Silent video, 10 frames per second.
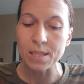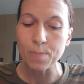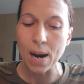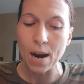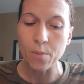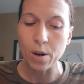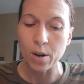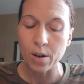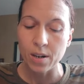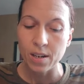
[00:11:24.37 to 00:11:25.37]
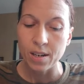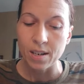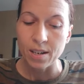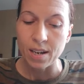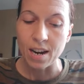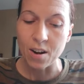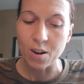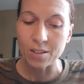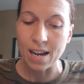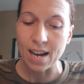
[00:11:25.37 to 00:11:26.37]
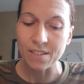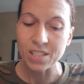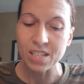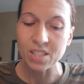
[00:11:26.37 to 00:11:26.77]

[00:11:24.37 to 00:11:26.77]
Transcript: its power in our lives.